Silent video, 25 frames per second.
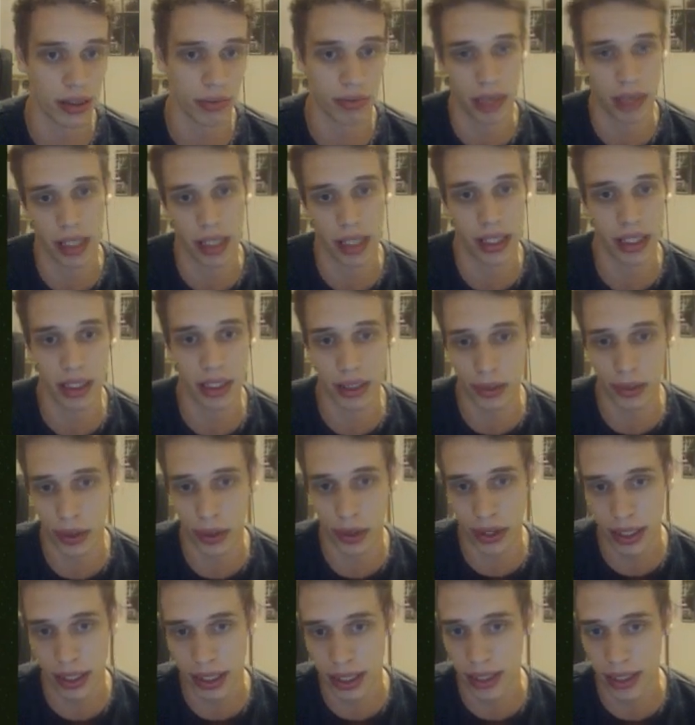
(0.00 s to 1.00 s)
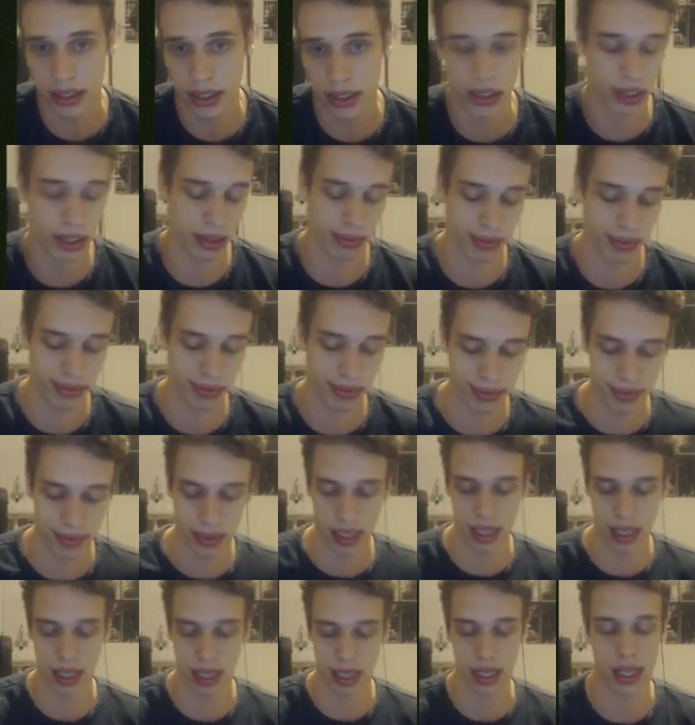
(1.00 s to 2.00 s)
And this is what he did, so
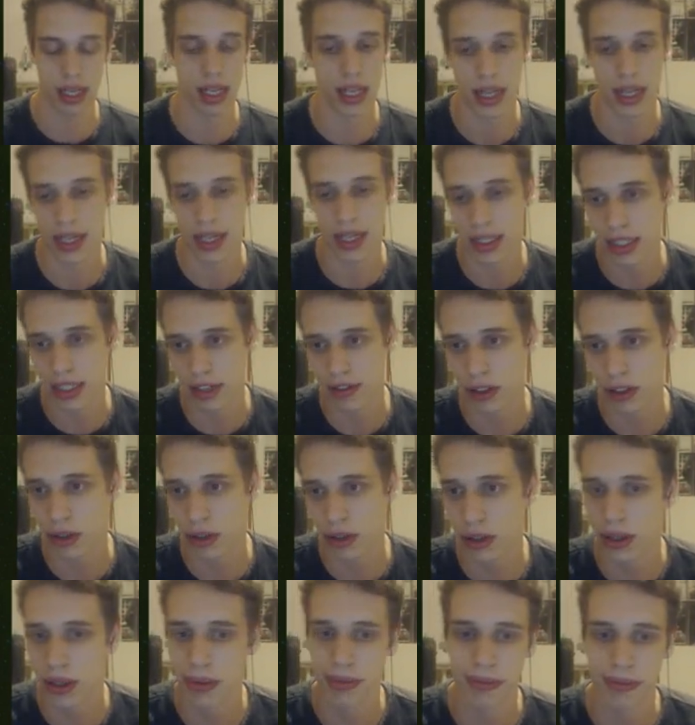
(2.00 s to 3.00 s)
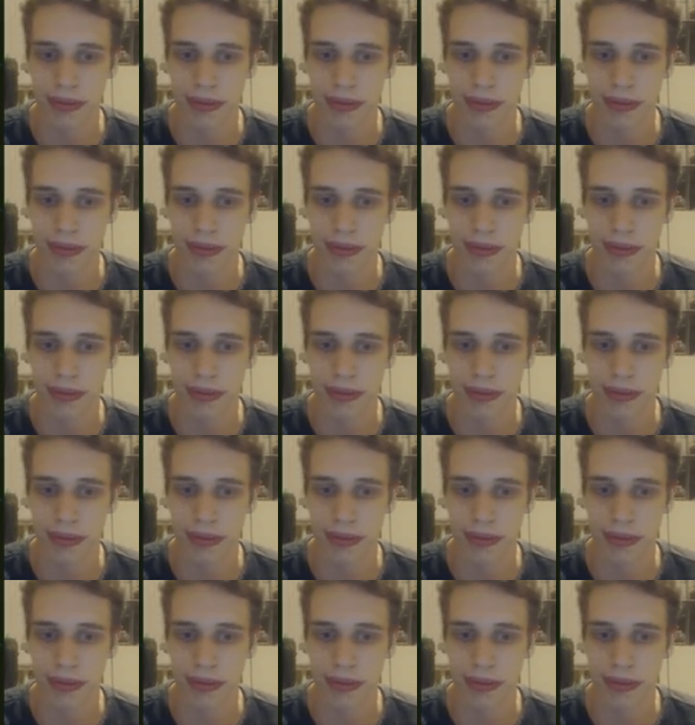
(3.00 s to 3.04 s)
let's have a look.